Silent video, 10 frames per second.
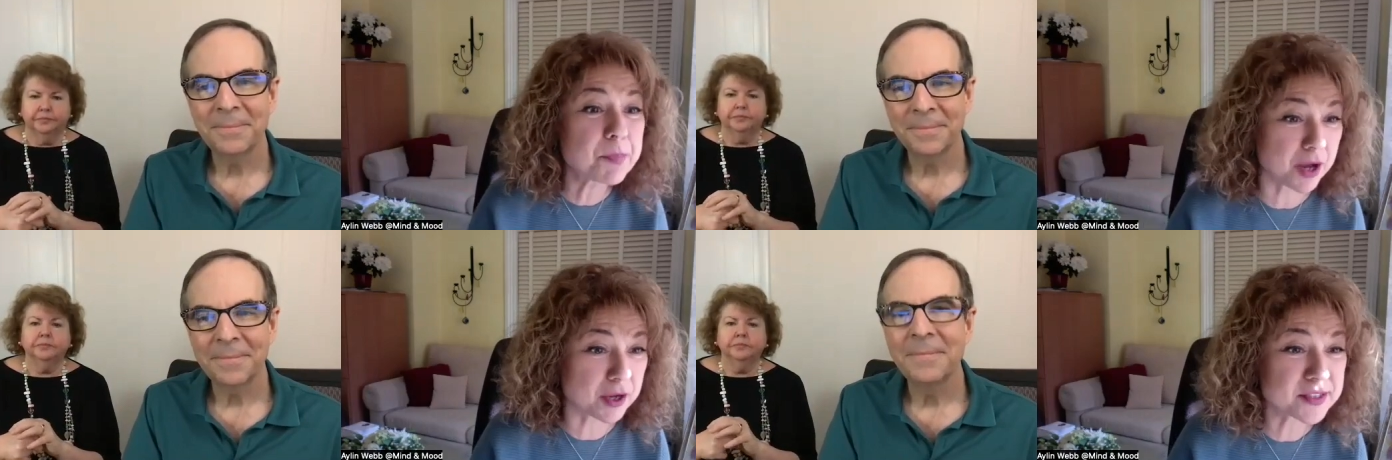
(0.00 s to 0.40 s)

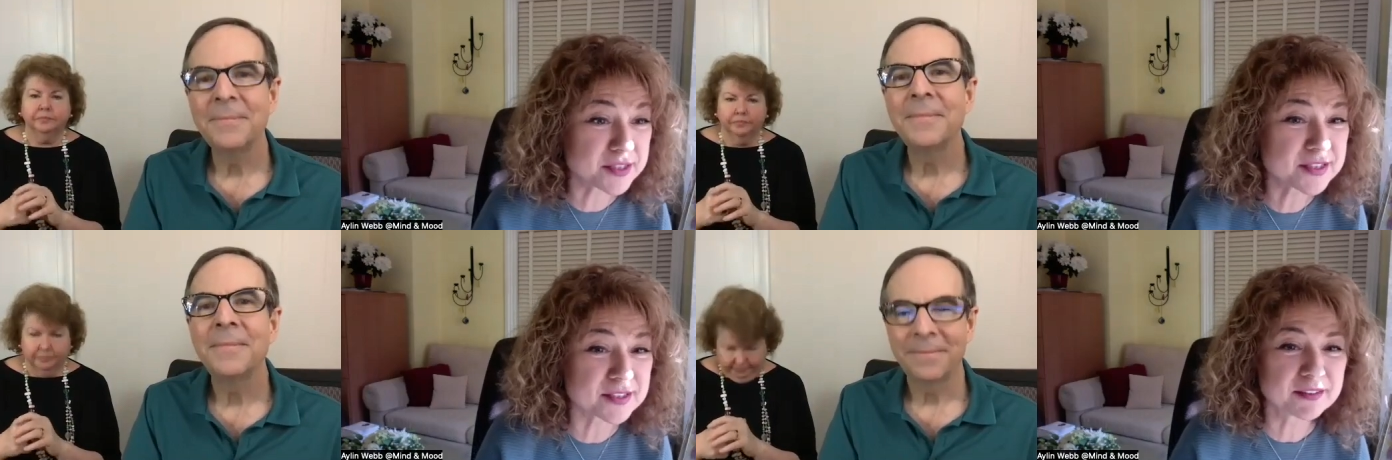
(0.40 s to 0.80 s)
Speaker 1: but.
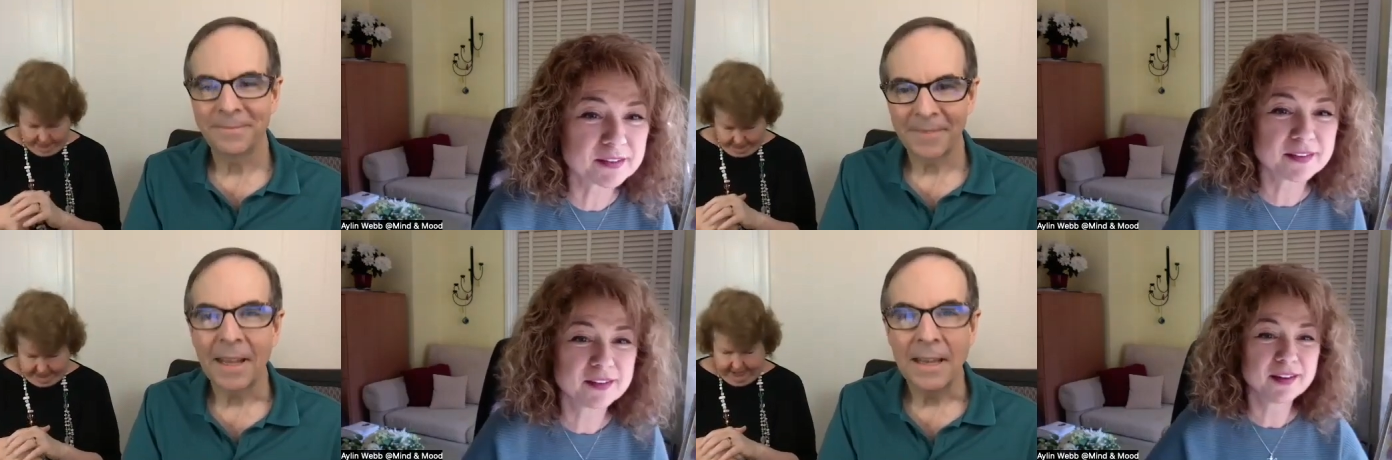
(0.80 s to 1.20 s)

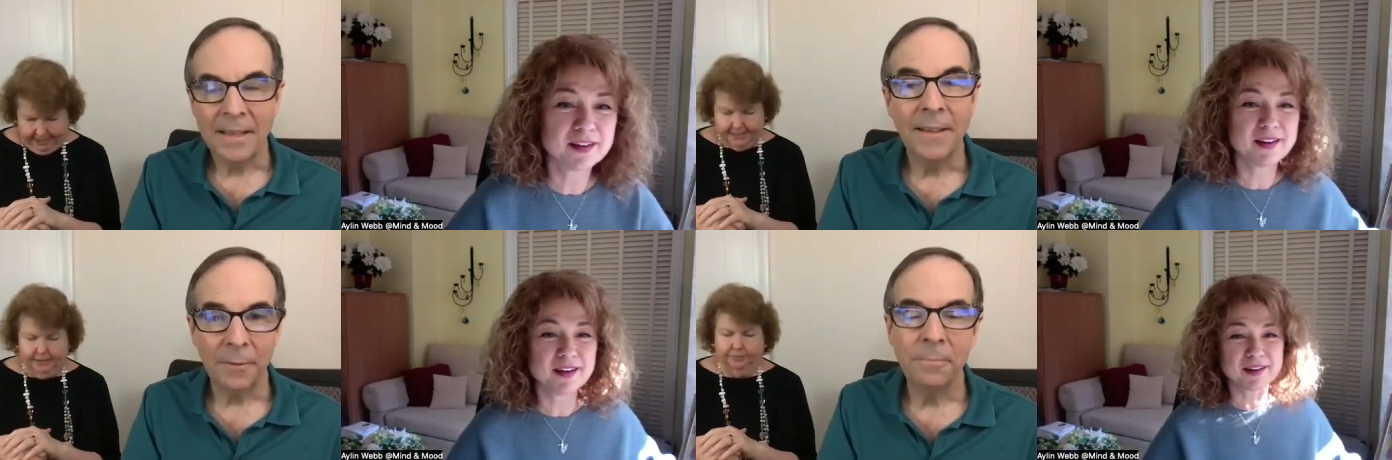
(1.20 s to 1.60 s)

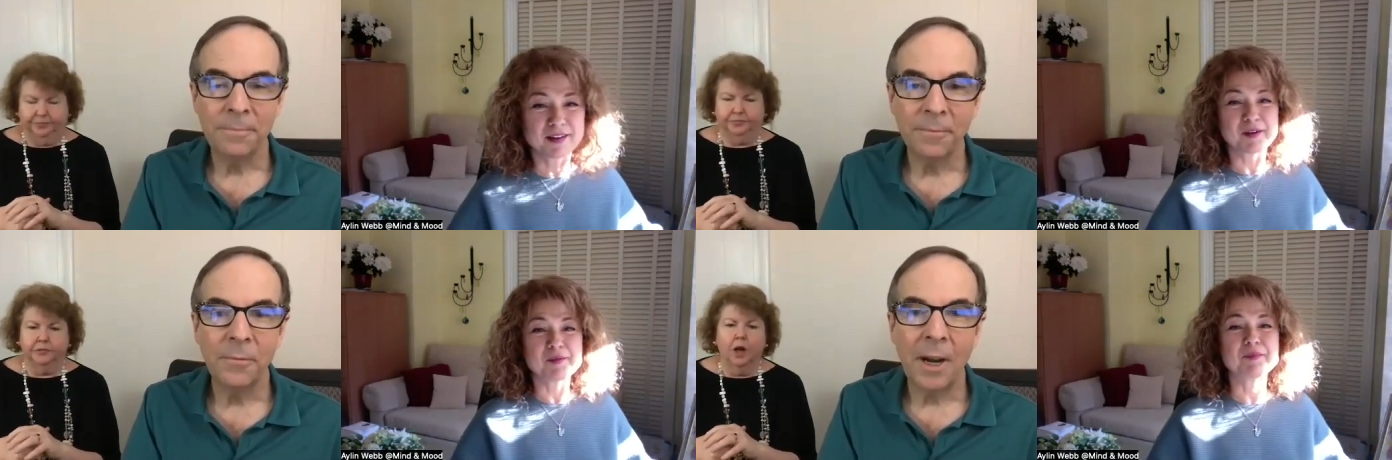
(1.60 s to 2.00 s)
Yes, um,
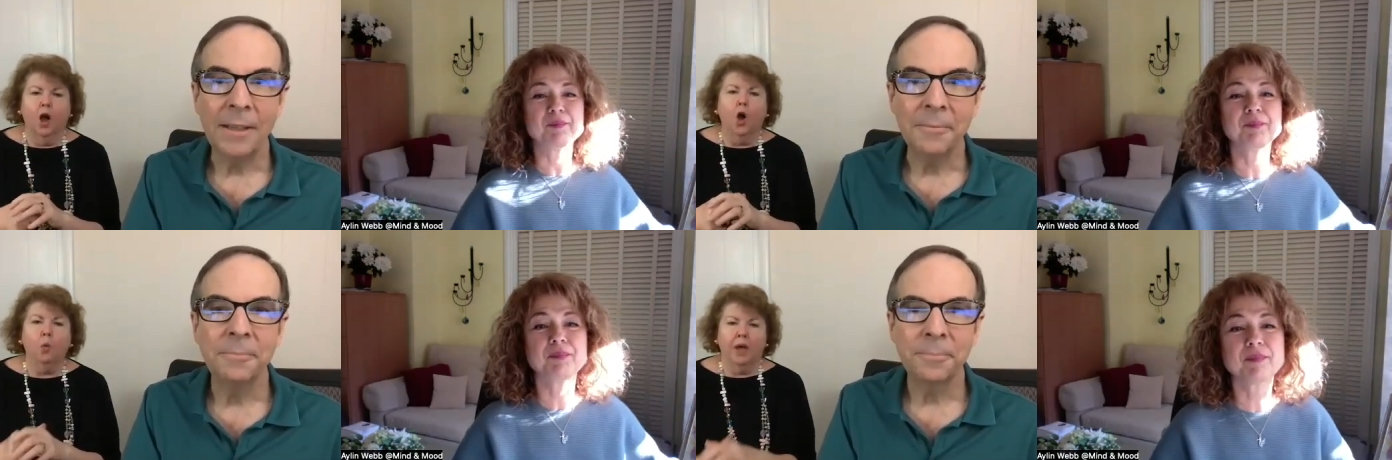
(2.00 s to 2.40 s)
right.
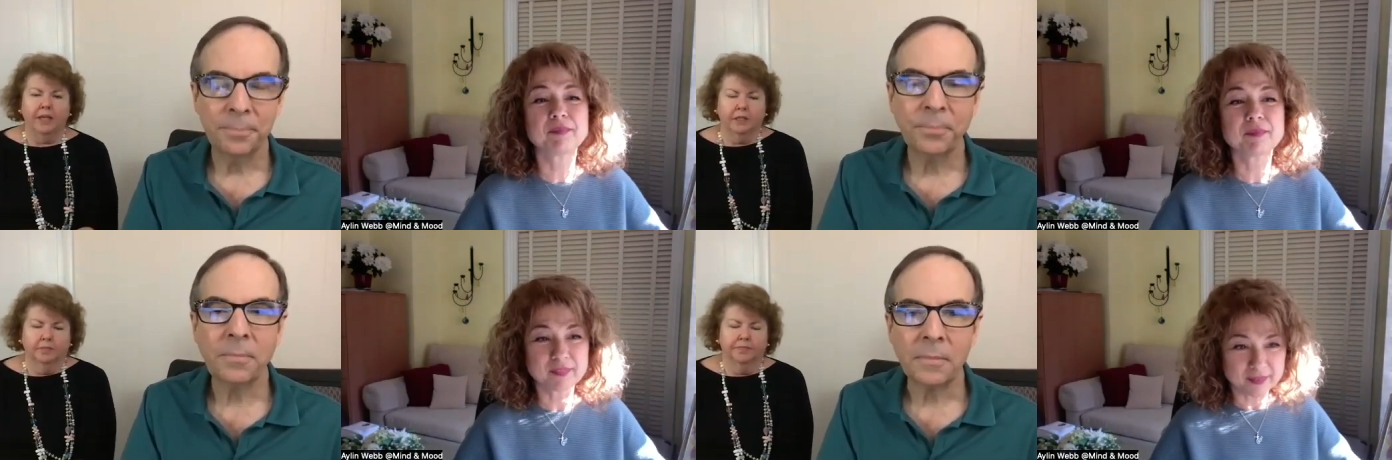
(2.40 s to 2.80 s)

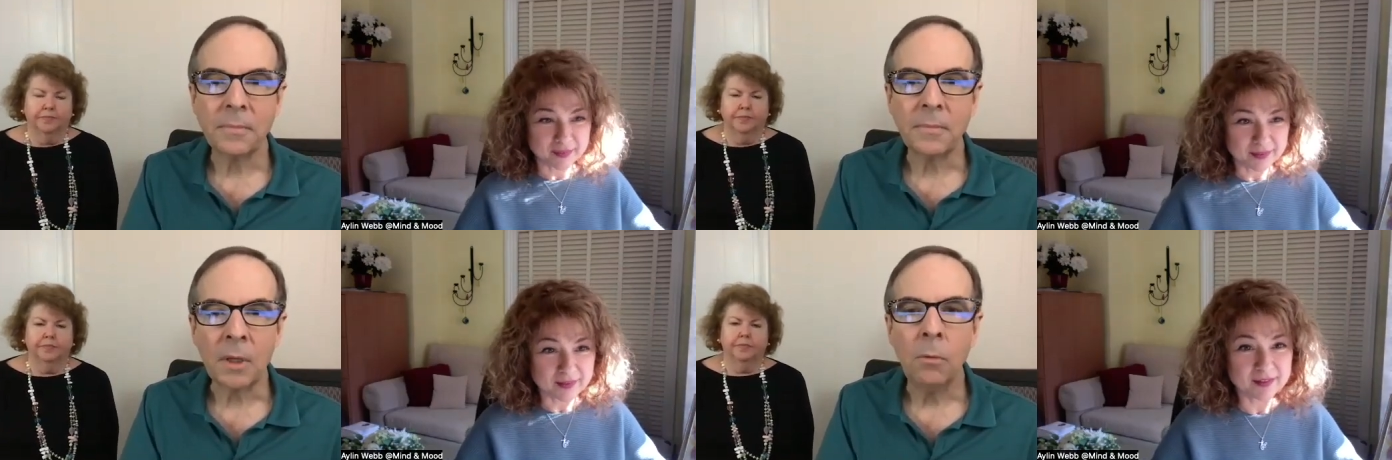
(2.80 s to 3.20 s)
always.
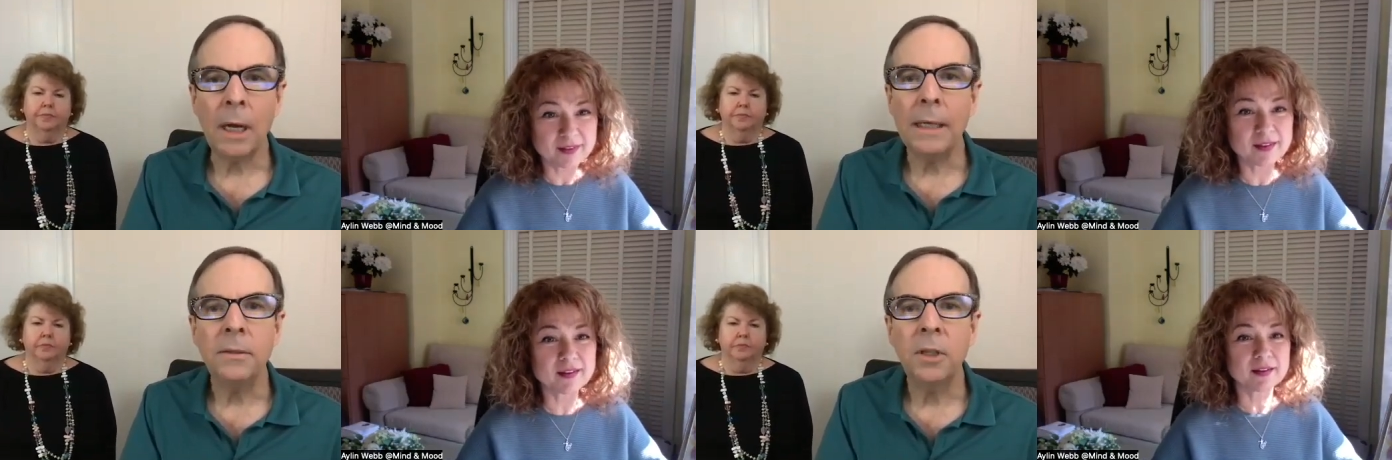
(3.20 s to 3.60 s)
Speaker 2: Right.
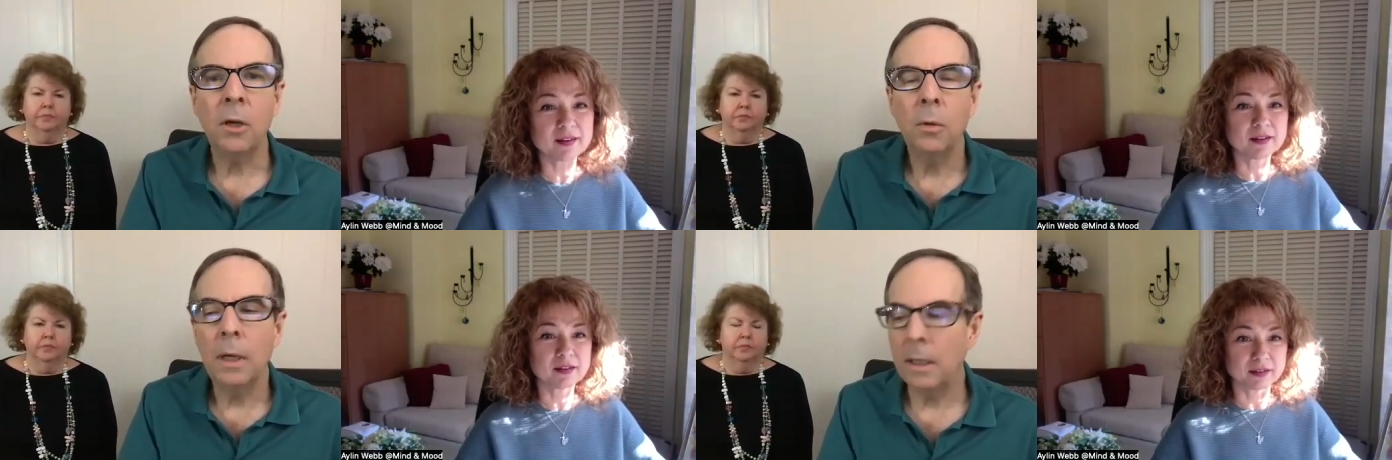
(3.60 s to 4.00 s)

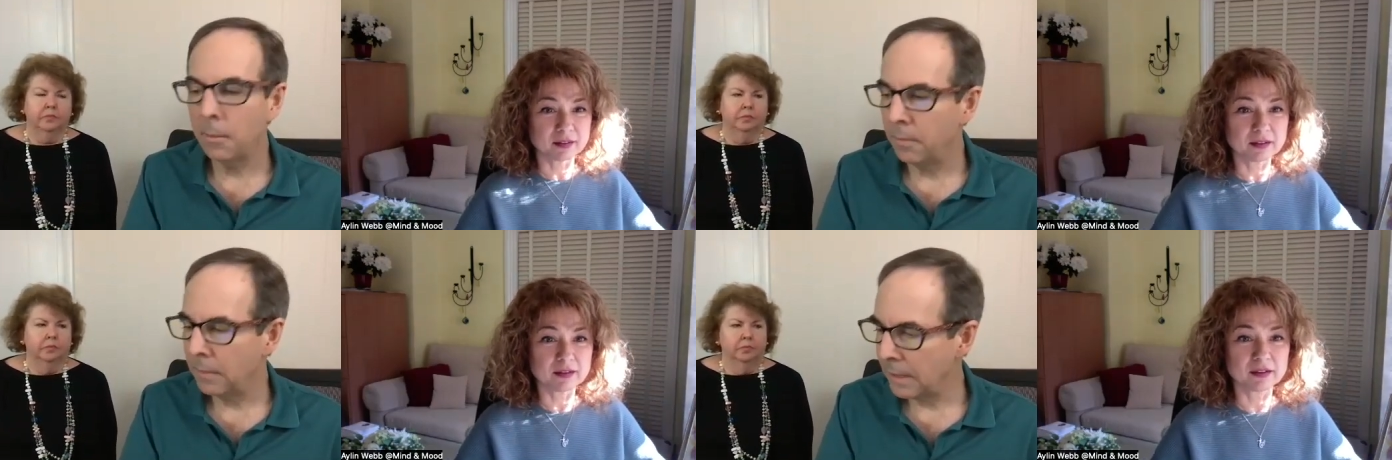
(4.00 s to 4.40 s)
So
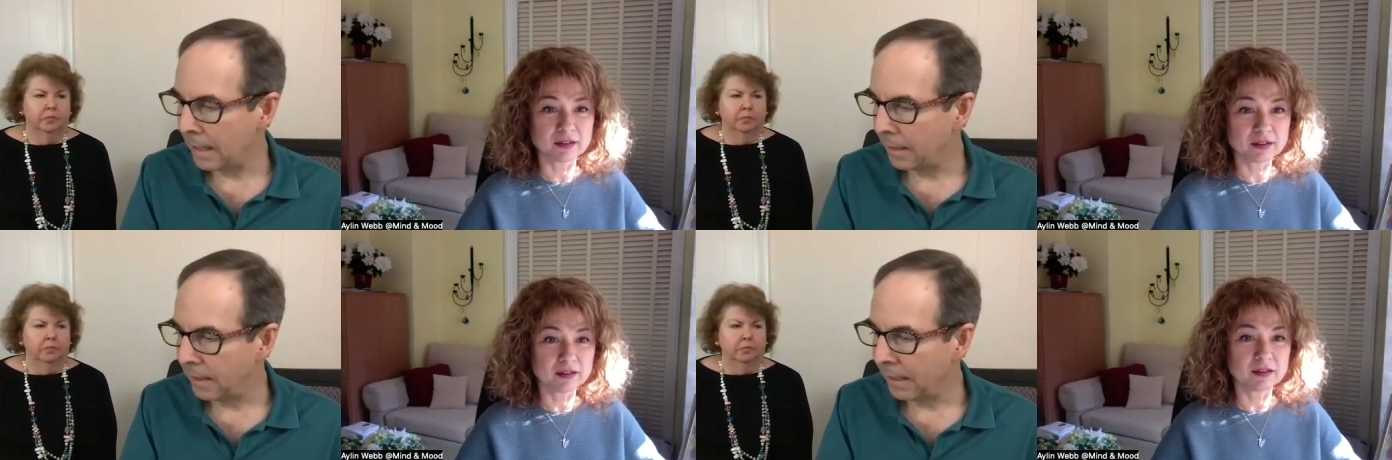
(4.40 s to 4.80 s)
um,
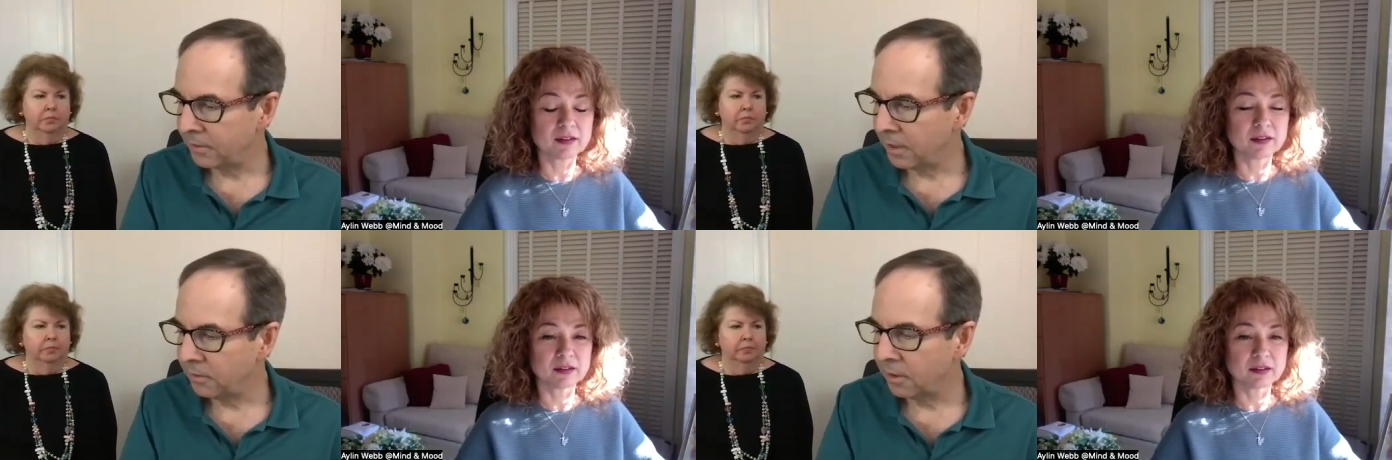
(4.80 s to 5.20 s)
that that
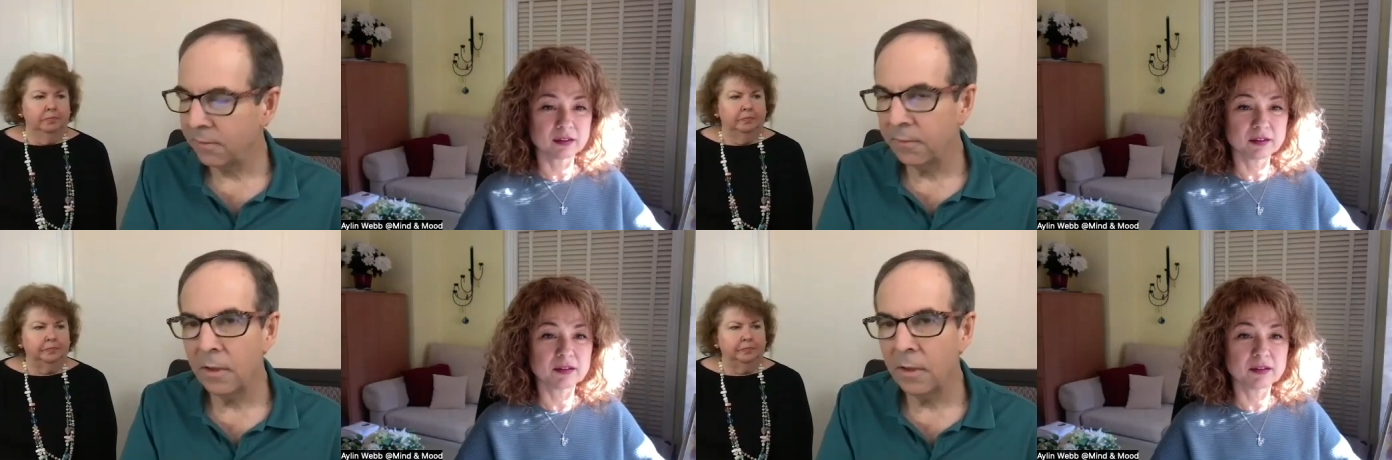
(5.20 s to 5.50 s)
sense of,